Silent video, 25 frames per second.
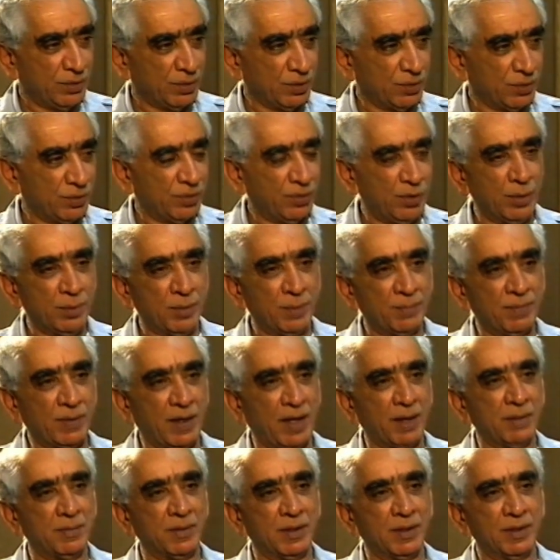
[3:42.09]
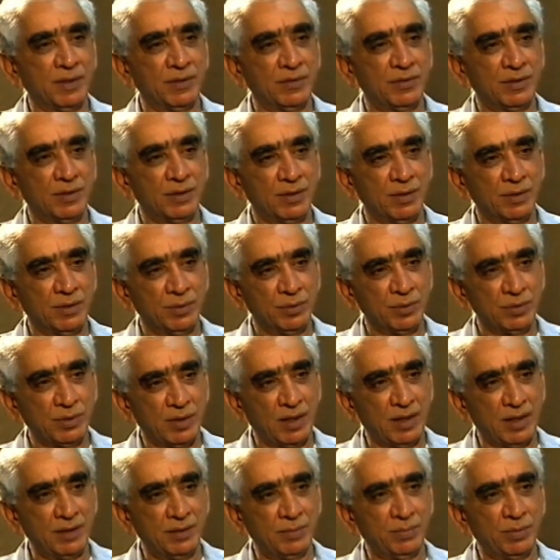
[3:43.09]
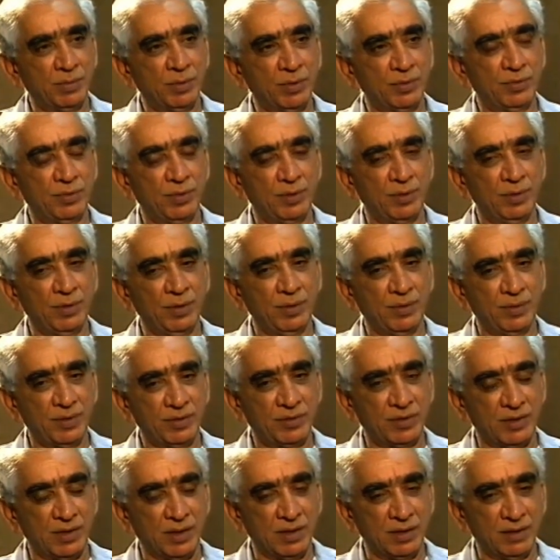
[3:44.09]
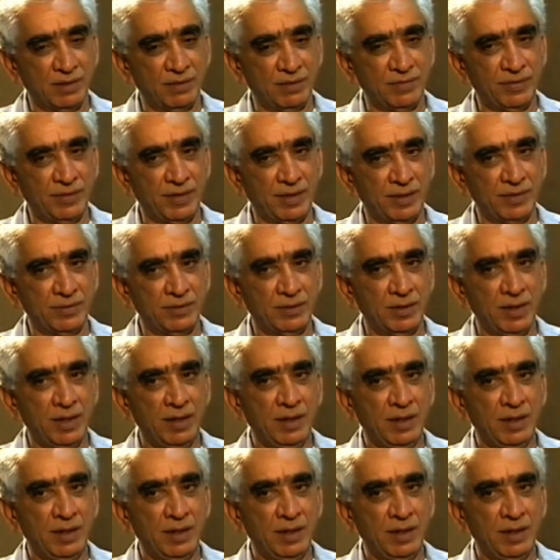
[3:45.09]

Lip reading: to a former Prime Minister who's held the portfolio of external affairs,